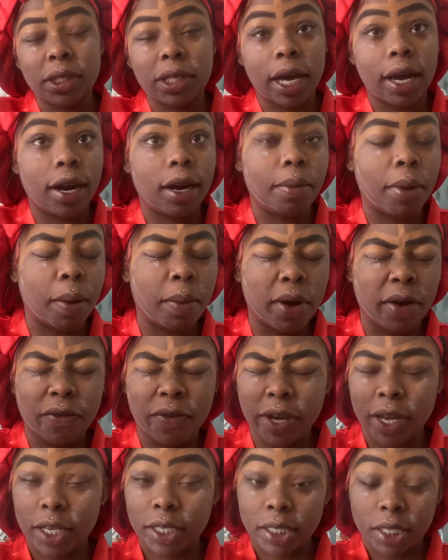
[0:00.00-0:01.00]
Shout out to my
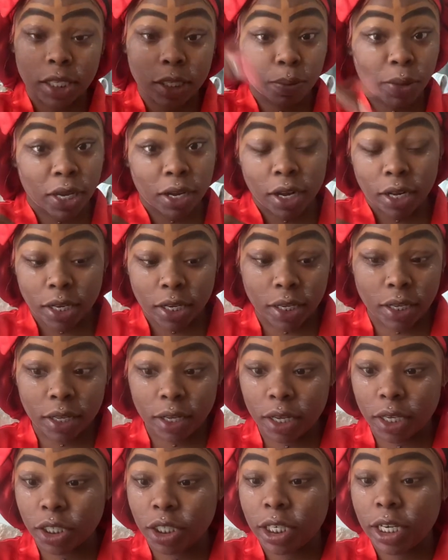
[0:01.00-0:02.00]
motherfucking sis Bianca,
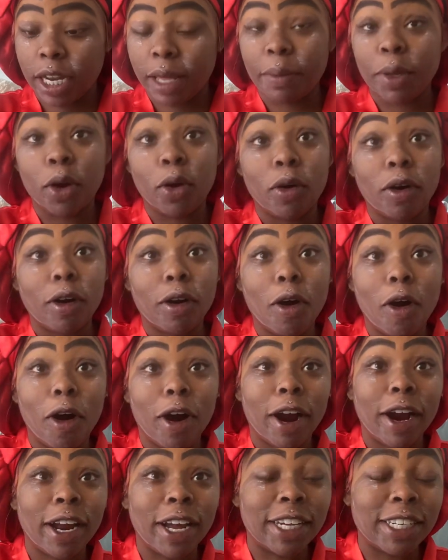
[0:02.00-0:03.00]
because she let me hold her
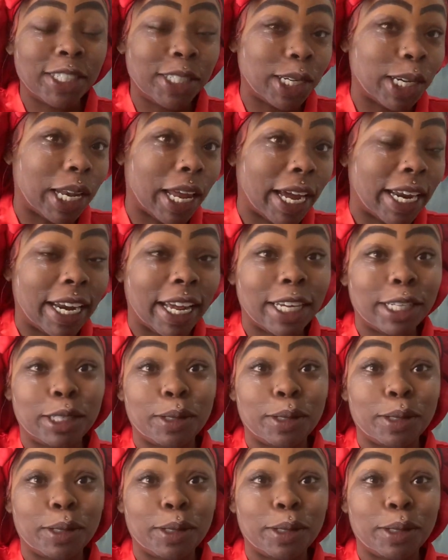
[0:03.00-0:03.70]
car and shit like that.